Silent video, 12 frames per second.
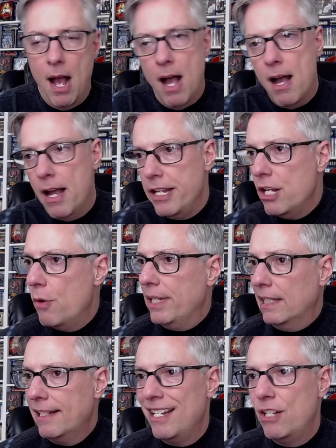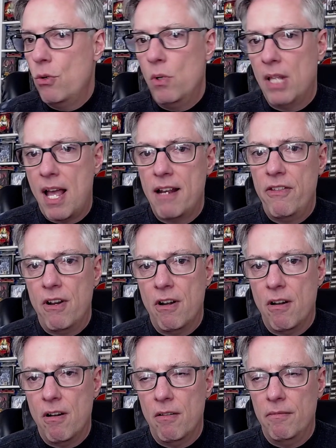uh, you know in listening to a lot of
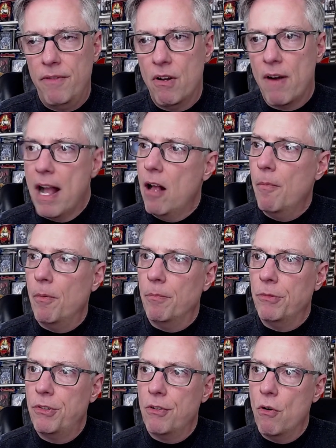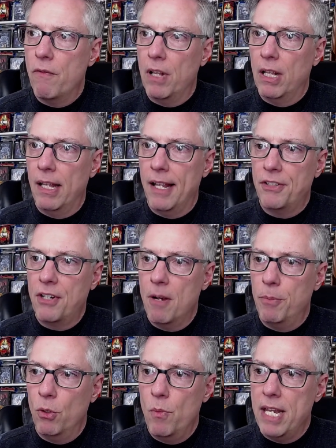their their albums over the last
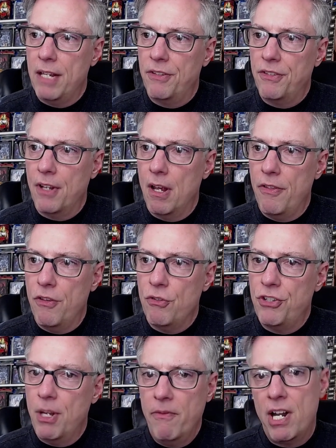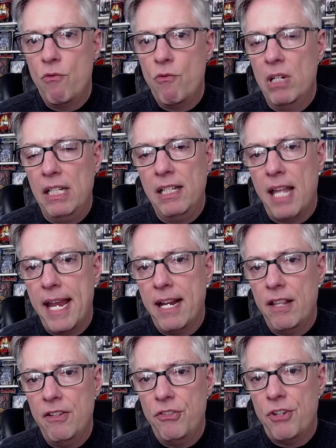couple of weeks uh, there's some of it i really like
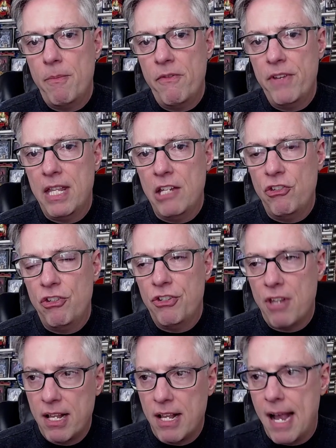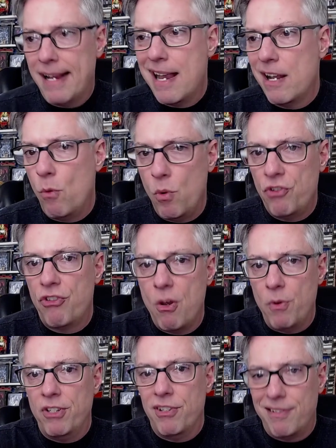and there's some of it that just i, I kind of wish they
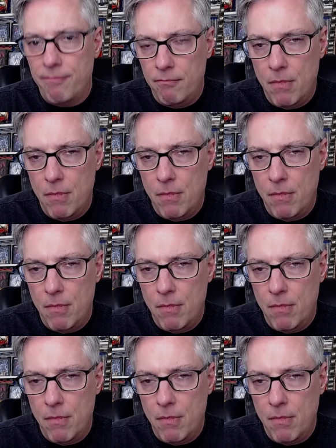would just